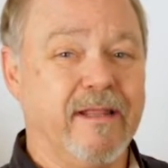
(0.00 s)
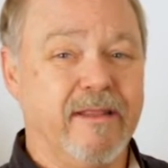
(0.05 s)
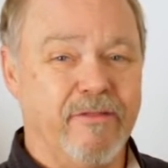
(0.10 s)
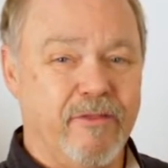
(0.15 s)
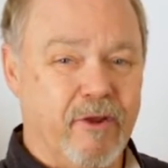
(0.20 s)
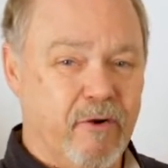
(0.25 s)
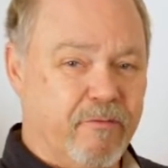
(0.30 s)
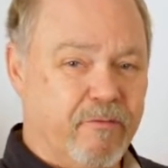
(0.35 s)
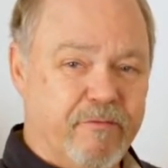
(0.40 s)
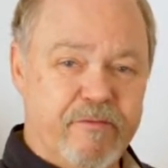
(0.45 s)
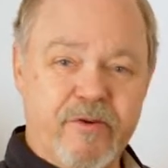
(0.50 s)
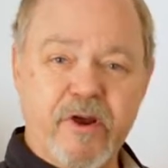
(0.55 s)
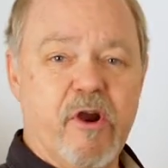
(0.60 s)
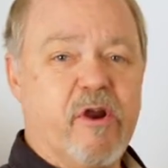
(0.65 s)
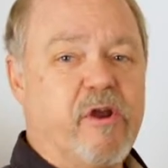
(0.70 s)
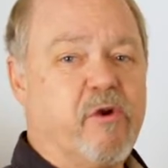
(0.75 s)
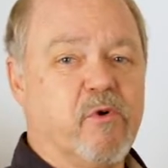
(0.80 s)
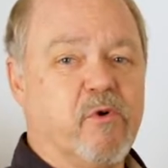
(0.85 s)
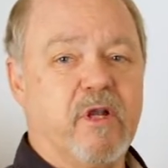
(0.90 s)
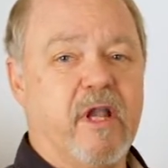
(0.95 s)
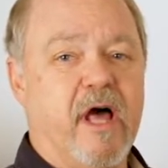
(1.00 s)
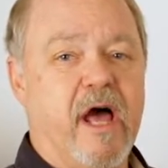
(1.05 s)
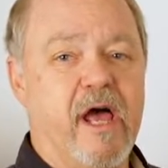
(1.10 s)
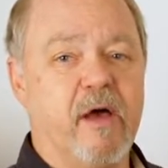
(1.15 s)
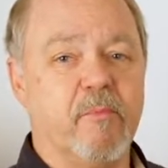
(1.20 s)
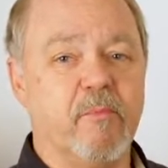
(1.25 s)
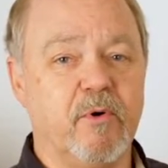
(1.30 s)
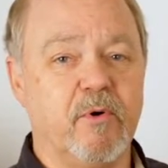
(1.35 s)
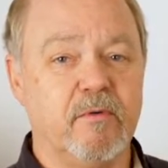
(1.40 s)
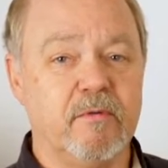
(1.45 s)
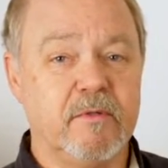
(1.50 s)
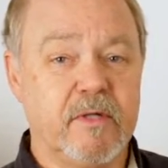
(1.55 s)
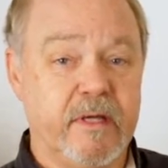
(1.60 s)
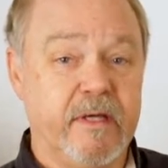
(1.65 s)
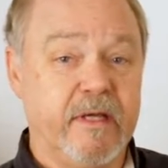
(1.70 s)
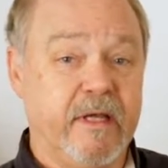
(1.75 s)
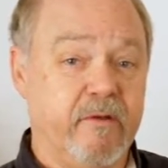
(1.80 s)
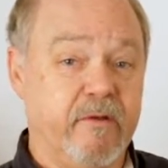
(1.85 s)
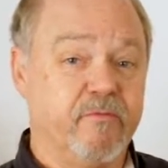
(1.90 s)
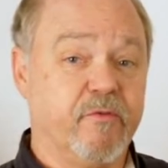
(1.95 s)
they're very reliable,
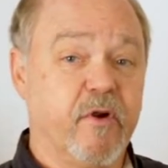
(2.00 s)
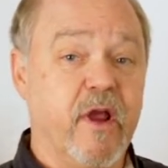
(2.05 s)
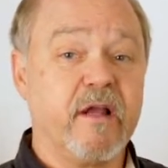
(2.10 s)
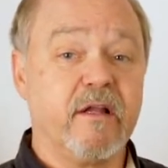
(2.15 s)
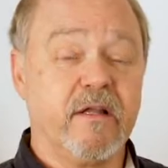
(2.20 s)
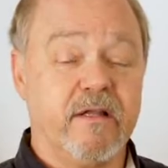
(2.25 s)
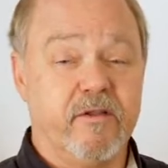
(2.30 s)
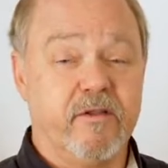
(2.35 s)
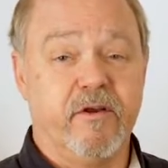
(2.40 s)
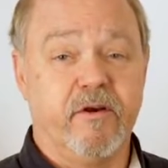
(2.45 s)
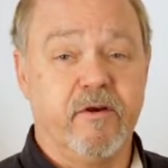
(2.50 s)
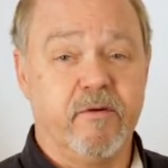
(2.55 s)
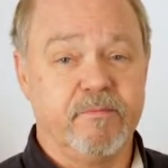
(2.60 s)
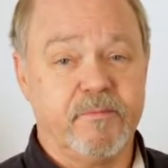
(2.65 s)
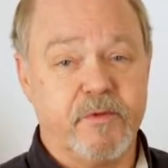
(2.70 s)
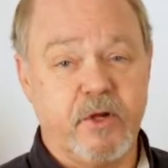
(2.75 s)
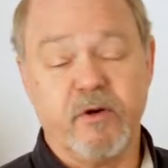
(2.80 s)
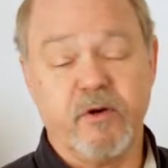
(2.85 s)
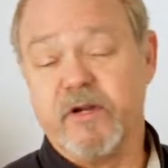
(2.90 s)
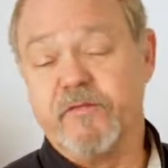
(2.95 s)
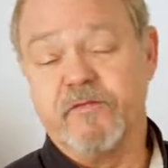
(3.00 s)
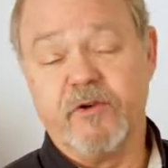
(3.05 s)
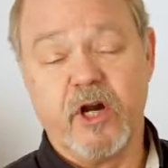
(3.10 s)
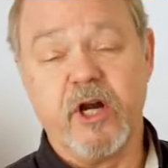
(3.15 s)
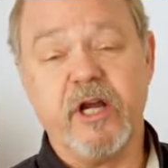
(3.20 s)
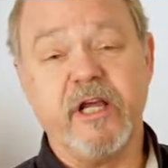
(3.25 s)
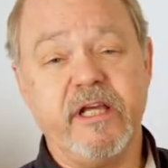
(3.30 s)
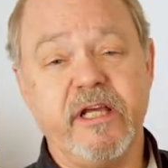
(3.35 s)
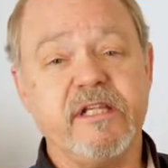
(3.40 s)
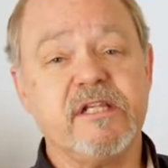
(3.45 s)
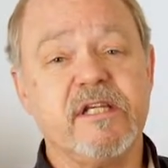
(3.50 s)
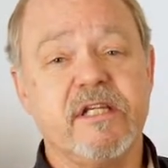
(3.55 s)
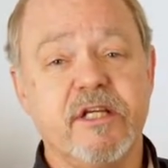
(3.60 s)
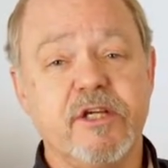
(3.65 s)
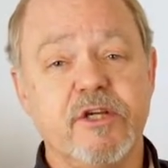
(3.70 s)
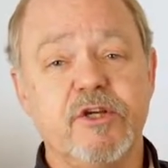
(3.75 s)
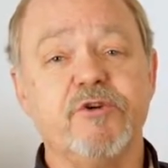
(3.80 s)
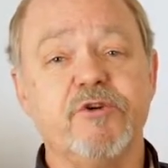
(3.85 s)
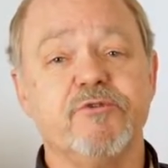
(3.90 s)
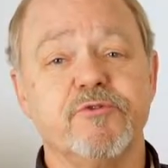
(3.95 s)
and frankly, they're, they're very easy to
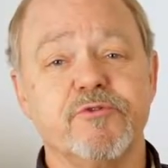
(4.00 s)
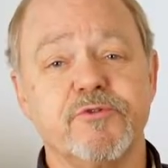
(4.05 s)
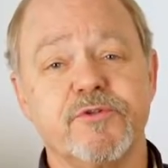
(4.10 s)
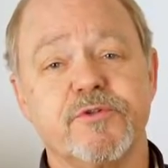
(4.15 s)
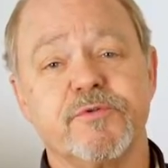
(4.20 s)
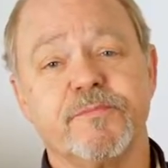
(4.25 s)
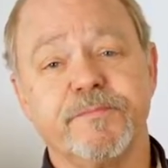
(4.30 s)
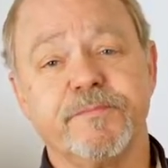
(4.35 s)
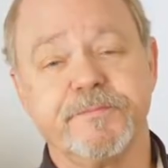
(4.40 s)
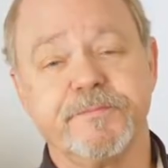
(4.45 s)
use.